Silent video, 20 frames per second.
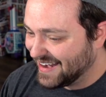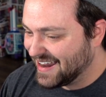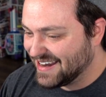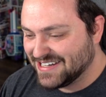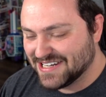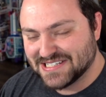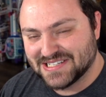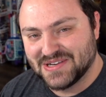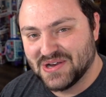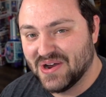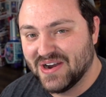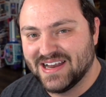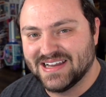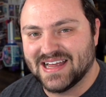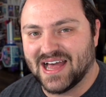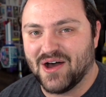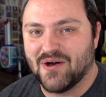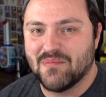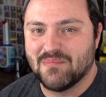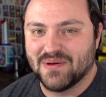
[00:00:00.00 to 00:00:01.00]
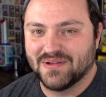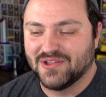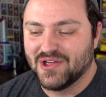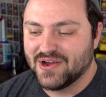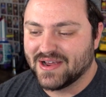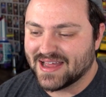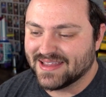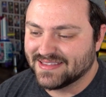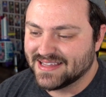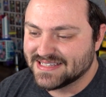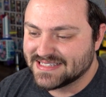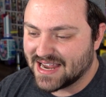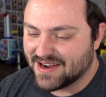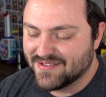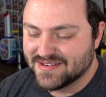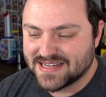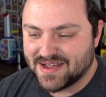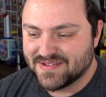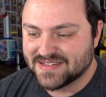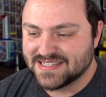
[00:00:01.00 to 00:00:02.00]
I just couldn't help but look at this
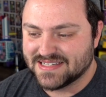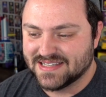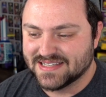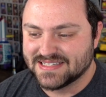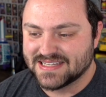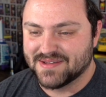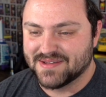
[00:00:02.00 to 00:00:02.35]
every time I see this